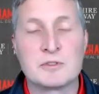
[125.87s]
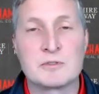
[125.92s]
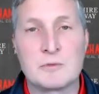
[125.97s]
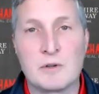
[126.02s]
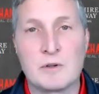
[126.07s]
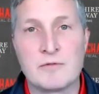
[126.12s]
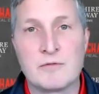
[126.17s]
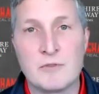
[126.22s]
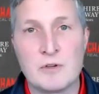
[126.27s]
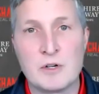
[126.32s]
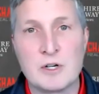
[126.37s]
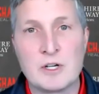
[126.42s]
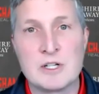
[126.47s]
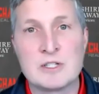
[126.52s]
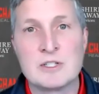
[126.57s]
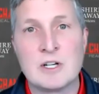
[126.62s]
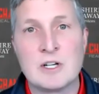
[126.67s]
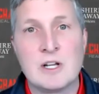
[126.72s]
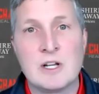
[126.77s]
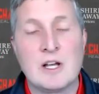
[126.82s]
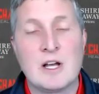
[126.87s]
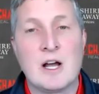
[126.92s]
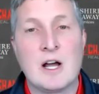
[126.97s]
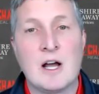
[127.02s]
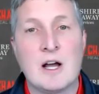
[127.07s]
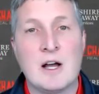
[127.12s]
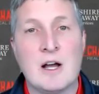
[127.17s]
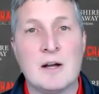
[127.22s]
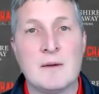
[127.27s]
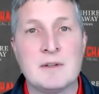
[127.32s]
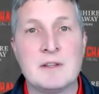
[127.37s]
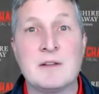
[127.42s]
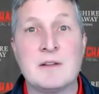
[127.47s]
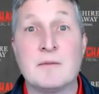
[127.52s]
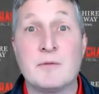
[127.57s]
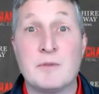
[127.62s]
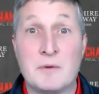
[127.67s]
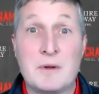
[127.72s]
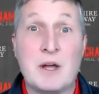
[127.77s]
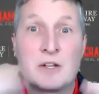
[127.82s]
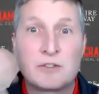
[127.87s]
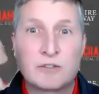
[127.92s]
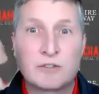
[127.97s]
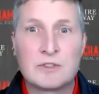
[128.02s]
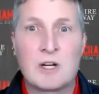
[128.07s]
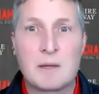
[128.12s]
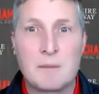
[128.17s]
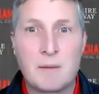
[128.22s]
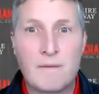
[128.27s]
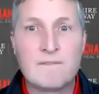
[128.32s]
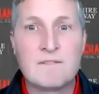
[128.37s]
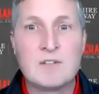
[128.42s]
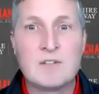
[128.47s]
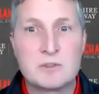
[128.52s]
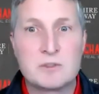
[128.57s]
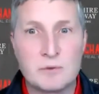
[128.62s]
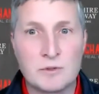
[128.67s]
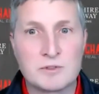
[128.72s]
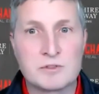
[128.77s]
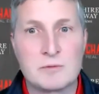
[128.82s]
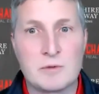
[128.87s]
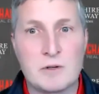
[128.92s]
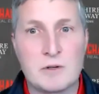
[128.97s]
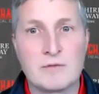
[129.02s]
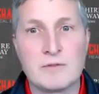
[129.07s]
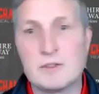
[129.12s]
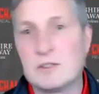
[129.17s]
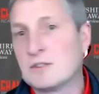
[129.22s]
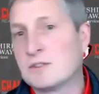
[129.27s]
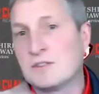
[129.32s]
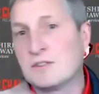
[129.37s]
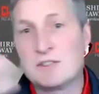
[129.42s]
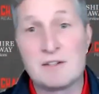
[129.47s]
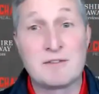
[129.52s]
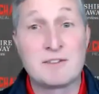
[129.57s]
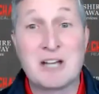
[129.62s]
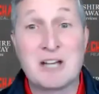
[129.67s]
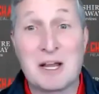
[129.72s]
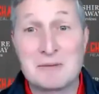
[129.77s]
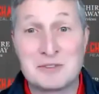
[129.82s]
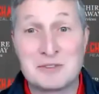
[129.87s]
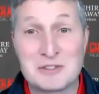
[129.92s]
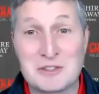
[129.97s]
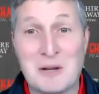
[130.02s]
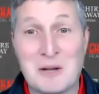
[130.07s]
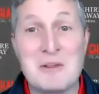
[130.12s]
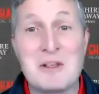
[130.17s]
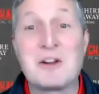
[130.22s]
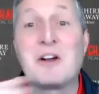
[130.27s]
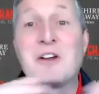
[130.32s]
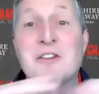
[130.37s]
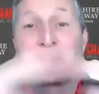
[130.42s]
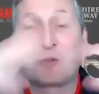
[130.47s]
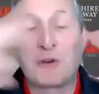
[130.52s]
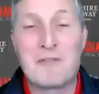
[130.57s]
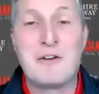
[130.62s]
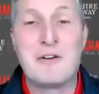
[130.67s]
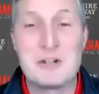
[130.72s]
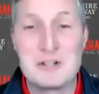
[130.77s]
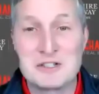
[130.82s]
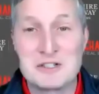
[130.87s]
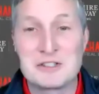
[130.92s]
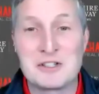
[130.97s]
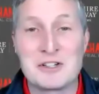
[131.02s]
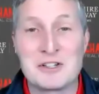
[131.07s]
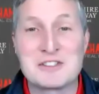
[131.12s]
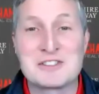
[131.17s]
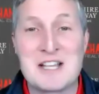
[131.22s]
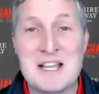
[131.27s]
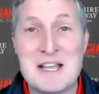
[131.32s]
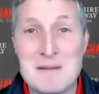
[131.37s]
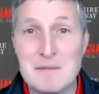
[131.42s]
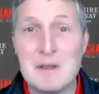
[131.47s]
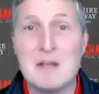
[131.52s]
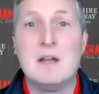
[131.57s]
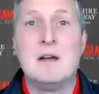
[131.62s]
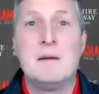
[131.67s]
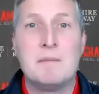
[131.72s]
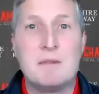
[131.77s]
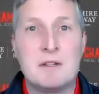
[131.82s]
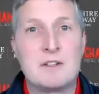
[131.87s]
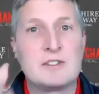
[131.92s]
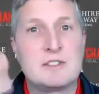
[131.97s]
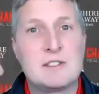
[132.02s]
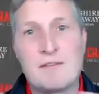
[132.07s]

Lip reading: square footage. And then we also talk about visual square footage. There's different types of, square footage is all the same, but there's